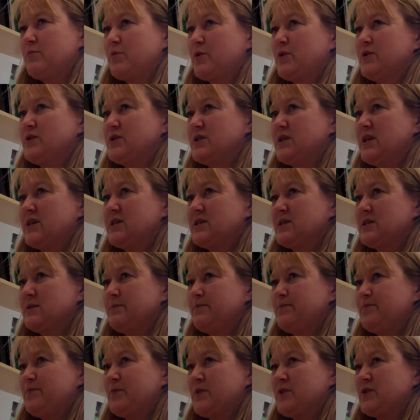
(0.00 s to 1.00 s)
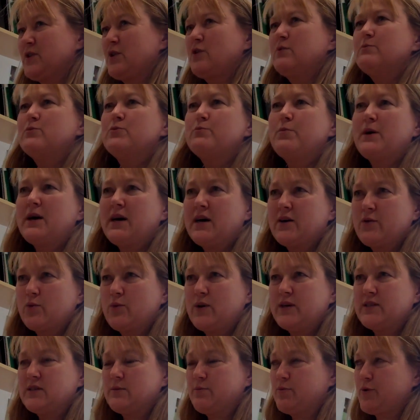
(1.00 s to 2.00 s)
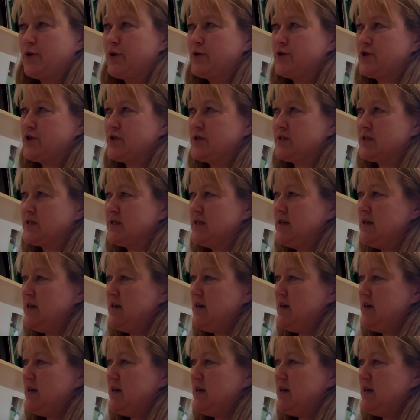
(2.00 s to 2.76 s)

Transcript: process. So a lot more pathways approaches.